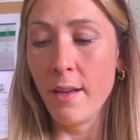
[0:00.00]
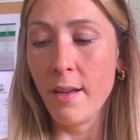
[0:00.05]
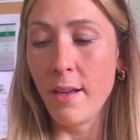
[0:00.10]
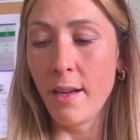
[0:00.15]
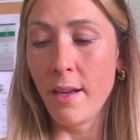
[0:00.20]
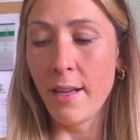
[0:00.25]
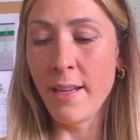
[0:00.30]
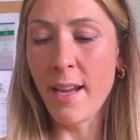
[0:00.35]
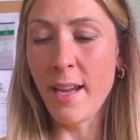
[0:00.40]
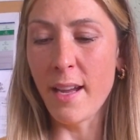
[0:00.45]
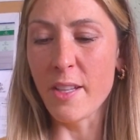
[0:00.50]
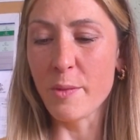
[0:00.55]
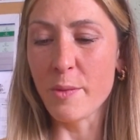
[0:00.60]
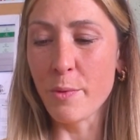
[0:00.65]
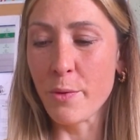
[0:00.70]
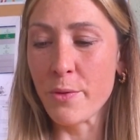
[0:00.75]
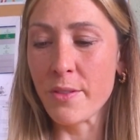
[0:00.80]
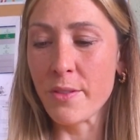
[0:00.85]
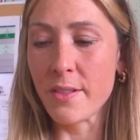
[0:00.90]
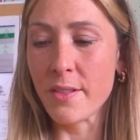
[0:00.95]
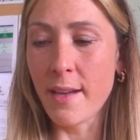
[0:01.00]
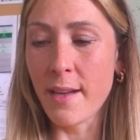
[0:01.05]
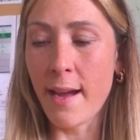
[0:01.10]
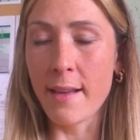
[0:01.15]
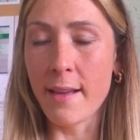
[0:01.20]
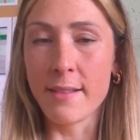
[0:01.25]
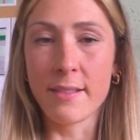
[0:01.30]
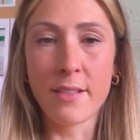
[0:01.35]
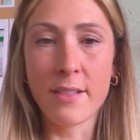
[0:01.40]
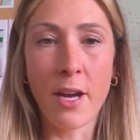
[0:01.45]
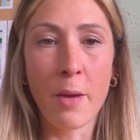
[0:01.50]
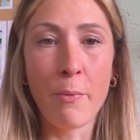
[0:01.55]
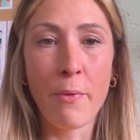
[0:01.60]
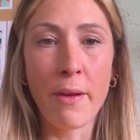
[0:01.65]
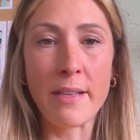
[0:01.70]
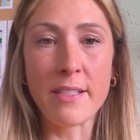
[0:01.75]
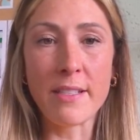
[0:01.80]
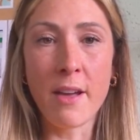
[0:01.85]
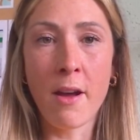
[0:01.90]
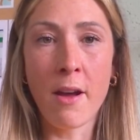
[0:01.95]
yeah, I suppose as time
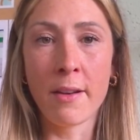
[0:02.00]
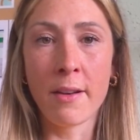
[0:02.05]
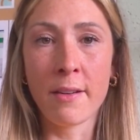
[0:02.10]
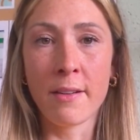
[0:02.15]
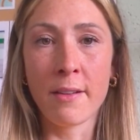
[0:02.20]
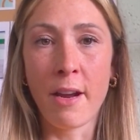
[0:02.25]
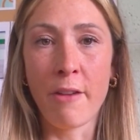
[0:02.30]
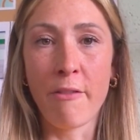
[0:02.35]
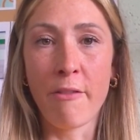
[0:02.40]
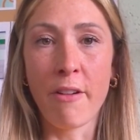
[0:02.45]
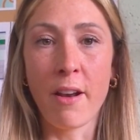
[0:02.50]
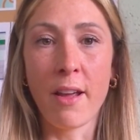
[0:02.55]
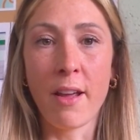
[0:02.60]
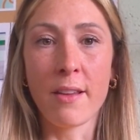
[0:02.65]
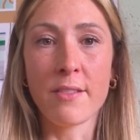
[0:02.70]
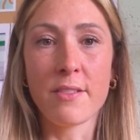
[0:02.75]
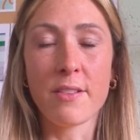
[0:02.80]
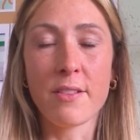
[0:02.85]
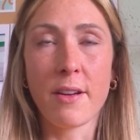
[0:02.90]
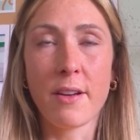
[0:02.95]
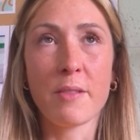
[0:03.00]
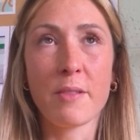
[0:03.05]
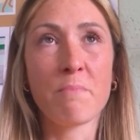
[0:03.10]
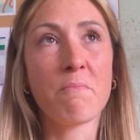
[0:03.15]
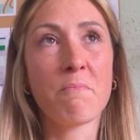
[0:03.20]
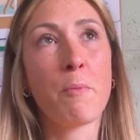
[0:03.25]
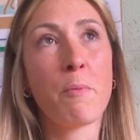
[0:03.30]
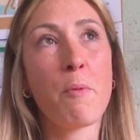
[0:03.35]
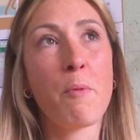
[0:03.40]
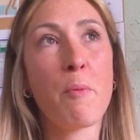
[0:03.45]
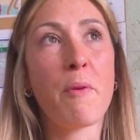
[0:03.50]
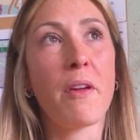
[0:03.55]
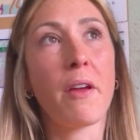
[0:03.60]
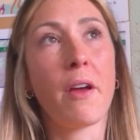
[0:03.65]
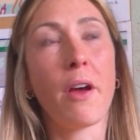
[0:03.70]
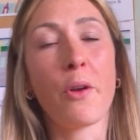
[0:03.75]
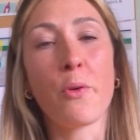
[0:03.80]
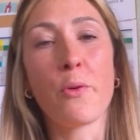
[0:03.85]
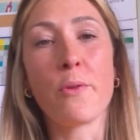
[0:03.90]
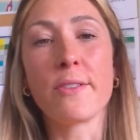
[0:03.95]
went on, I realised maybe I
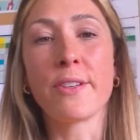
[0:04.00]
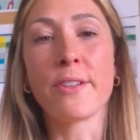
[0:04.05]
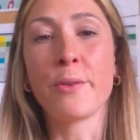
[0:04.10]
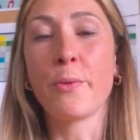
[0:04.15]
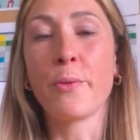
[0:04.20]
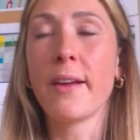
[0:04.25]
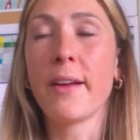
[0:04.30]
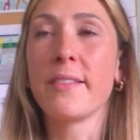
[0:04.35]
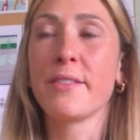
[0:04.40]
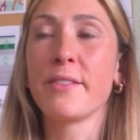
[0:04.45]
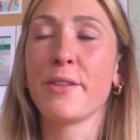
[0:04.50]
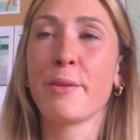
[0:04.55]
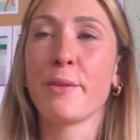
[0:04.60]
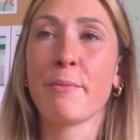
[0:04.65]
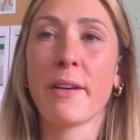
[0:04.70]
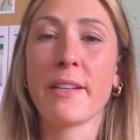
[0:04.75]
got older and wiser in my